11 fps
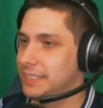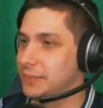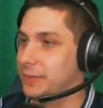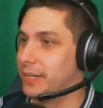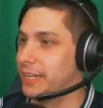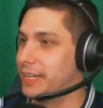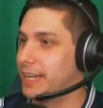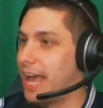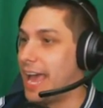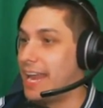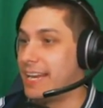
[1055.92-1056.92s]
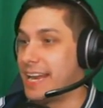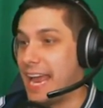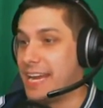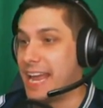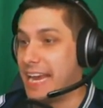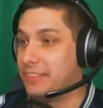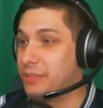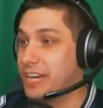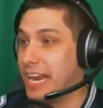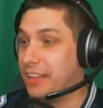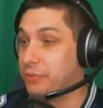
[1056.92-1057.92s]
it. Really? I had an I had ninety-three,
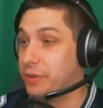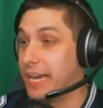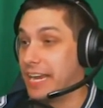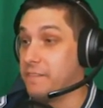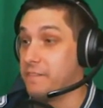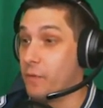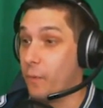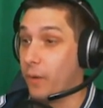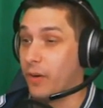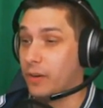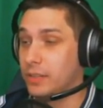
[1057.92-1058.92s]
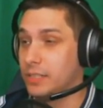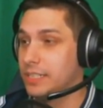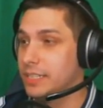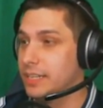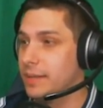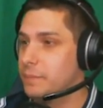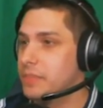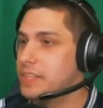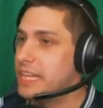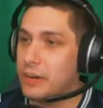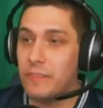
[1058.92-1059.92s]
ninety-three, ninety-four. Oh, okay. So
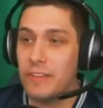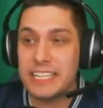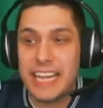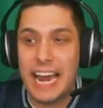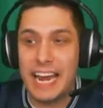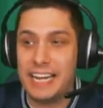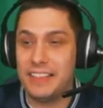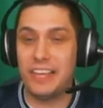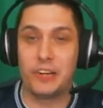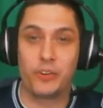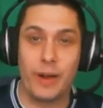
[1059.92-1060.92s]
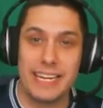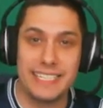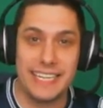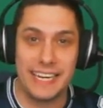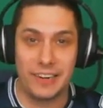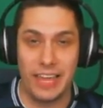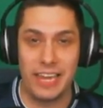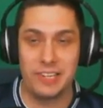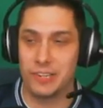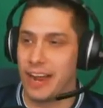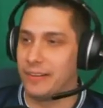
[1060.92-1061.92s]
neither of us got anything crazy in our
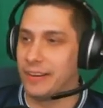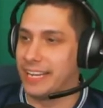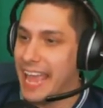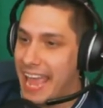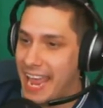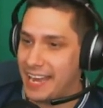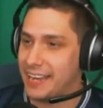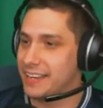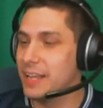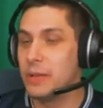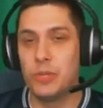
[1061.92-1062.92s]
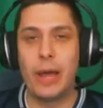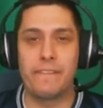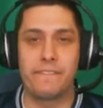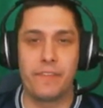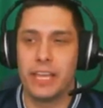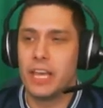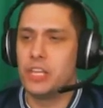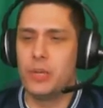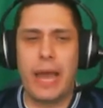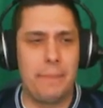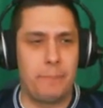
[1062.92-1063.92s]
legend round again. I know. But you I had a freak,
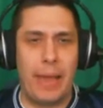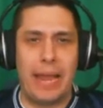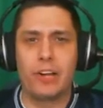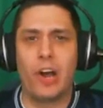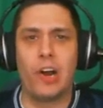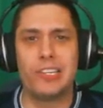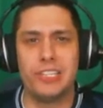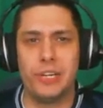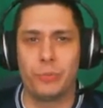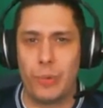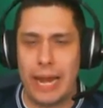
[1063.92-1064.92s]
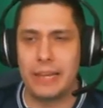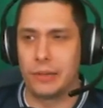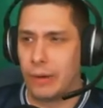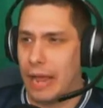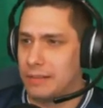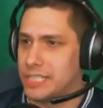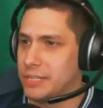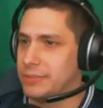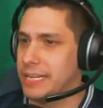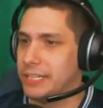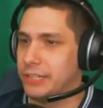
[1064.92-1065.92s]
you got better cards in your regular rounds than you
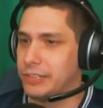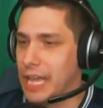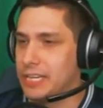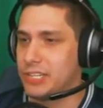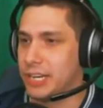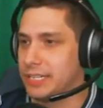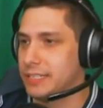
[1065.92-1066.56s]
did in your legend.